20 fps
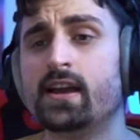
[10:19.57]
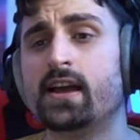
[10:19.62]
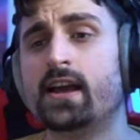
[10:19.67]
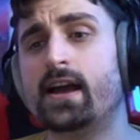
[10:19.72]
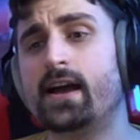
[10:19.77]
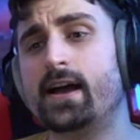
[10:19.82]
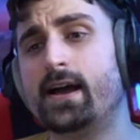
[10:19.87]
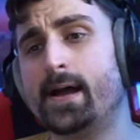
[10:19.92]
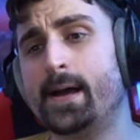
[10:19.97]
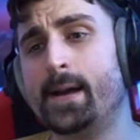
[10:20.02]

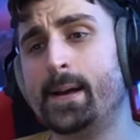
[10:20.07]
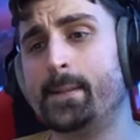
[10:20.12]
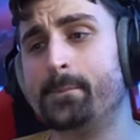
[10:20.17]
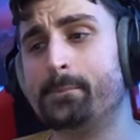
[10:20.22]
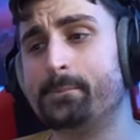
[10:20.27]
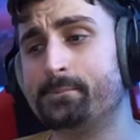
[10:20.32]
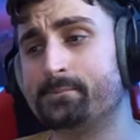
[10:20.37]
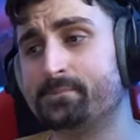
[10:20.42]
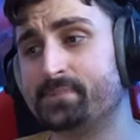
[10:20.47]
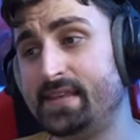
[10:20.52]

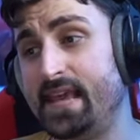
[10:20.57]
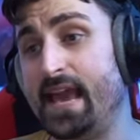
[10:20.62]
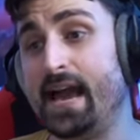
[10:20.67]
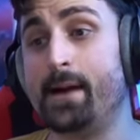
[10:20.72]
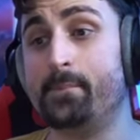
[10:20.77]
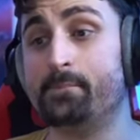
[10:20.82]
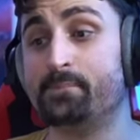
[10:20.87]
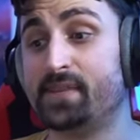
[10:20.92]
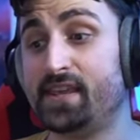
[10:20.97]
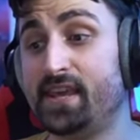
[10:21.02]
Um, yeah,
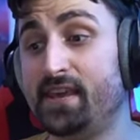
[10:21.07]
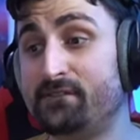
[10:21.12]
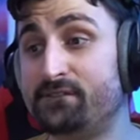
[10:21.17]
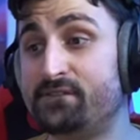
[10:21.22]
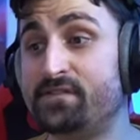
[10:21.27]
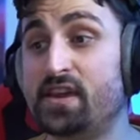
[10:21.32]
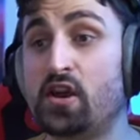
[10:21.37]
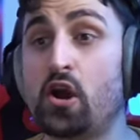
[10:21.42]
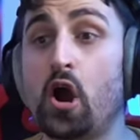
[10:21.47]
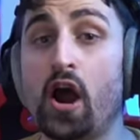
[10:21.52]
if
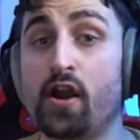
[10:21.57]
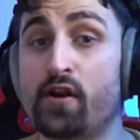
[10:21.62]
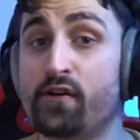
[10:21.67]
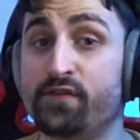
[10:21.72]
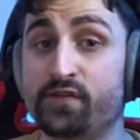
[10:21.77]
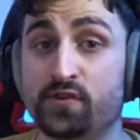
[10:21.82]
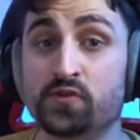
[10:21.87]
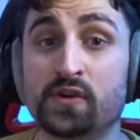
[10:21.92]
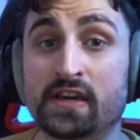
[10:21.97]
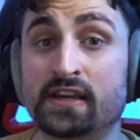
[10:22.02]
there are a
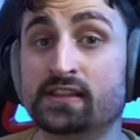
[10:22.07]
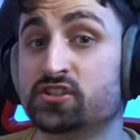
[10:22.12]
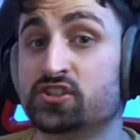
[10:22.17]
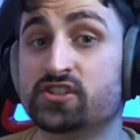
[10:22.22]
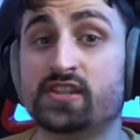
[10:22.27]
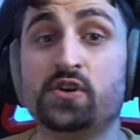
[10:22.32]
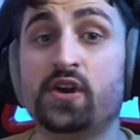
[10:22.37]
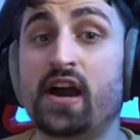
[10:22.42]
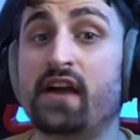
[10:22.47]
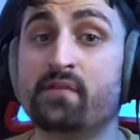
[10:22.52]
few killers
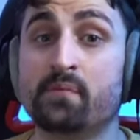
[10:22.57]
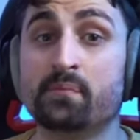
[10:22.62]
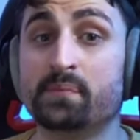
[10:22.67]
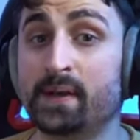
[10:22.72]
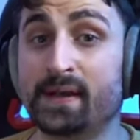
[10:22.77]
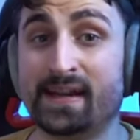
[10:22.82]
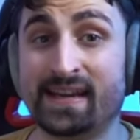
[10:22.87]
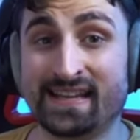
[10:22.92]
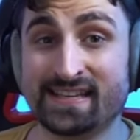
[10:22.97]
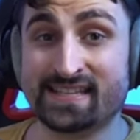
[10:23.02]
that you haven't
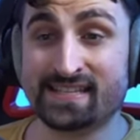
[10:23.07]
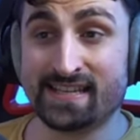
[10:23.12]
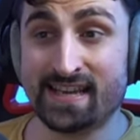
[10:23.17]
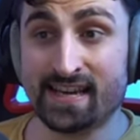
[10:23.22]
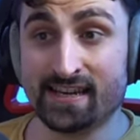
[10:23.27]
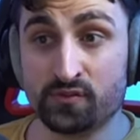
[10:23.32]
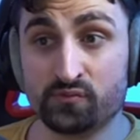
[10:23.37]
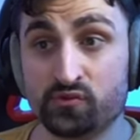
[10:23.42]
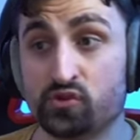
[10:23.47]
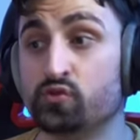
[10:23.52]
played against
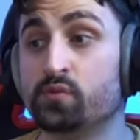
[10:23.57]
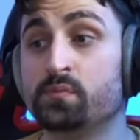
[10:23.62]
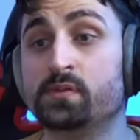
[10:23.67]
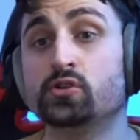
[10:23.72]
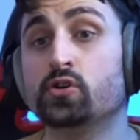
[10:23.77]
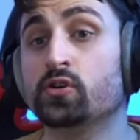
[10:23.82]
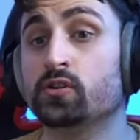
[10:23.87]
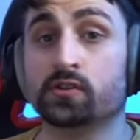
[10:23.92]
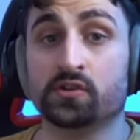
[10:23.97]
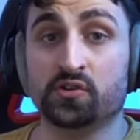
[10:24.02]
yet, which would be
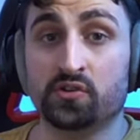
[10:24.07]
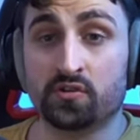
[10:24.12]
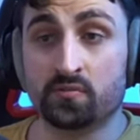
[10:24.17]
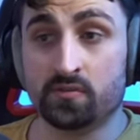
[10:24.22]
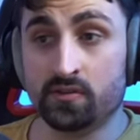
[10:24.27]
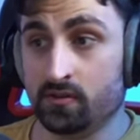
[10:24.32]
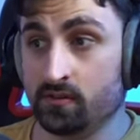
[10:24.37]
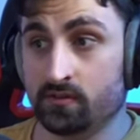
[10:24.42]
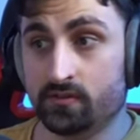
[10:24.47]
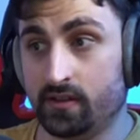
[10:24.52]
totally
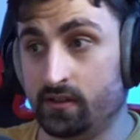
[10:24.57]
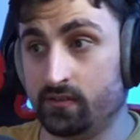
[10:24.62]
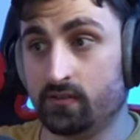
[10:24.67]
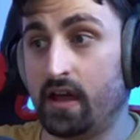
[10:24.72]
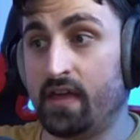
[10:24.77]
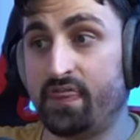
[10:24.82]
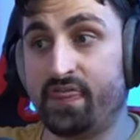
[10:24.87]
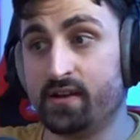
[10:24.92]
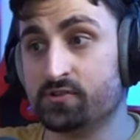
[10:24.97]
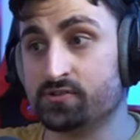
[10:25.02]
normal, in
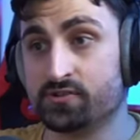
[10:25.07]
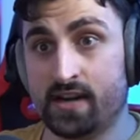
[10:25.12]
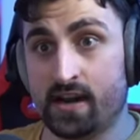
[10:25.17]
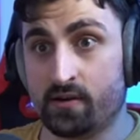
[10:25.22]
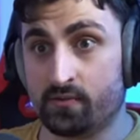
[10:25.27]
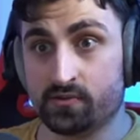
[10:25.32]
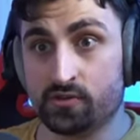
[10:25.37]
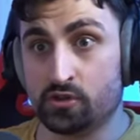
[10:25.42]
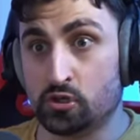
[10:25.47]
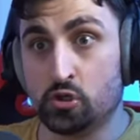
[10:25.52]
a thousand
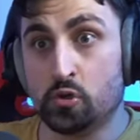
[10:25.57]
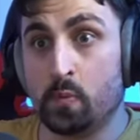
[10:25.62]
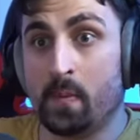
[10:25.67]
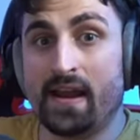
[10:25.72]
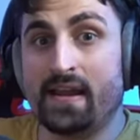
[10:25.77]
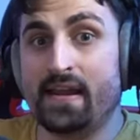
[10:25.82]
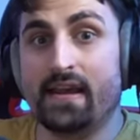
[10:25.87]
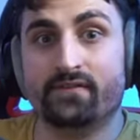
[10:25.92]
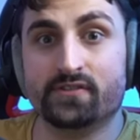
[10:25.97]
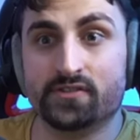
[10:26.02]
hours you
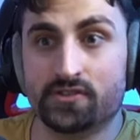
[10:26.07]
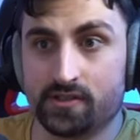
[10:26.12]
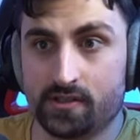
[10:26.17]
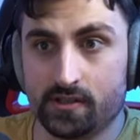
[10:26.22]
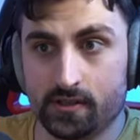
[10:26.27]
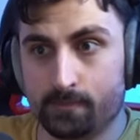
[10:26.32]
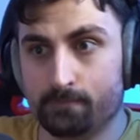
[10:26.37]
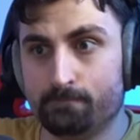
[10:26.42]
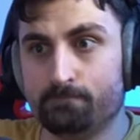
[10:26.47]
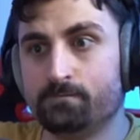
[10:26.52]
might never
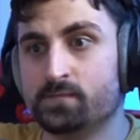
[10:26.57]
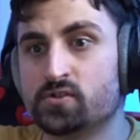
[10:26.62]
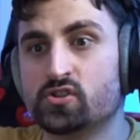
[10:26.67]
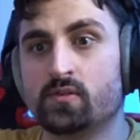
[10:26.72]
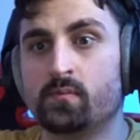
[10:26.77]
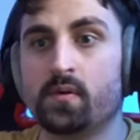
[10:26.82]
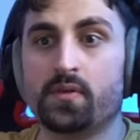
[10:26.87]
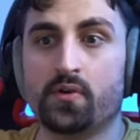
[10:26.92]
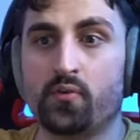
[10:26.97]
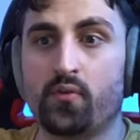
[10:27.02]
see
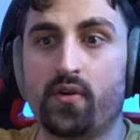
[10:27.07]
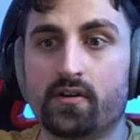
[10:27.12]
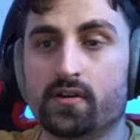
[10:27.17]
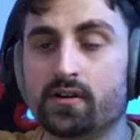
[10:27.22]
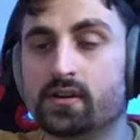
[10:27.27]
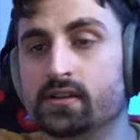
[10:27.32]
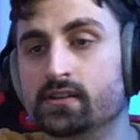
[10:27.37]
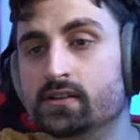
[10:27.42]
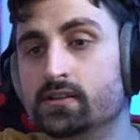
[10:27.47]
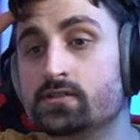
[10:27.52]
some of the rare
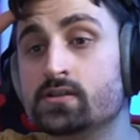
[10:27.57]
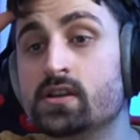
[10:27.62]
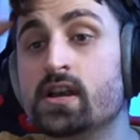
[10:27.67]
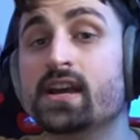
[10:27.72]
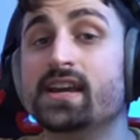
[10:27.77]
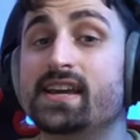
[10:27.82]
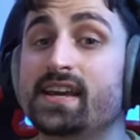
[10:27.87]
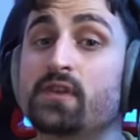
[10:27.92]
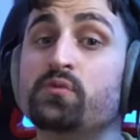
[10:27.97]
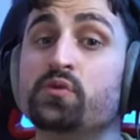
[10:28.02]
killers,
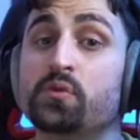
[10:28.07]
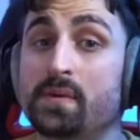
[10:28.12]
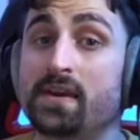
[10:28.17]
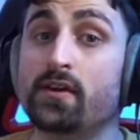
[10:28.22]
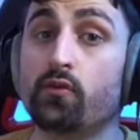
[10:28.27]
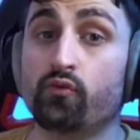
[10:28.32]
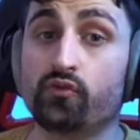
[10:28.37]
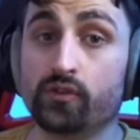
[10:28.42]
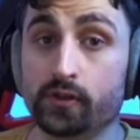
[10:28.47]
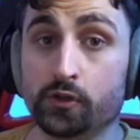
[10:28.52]
it would be a
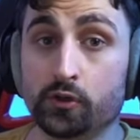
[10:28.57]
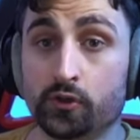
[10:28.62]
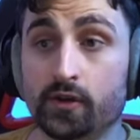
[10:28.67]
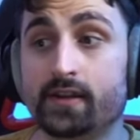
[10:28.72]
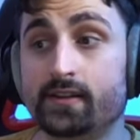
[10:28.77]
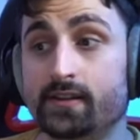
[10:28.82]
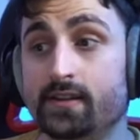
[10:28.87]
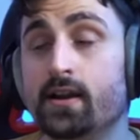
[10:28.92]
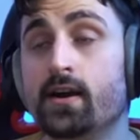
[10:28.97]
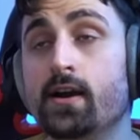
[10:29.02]
really good
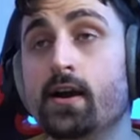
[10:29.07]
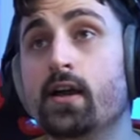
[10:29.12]
idea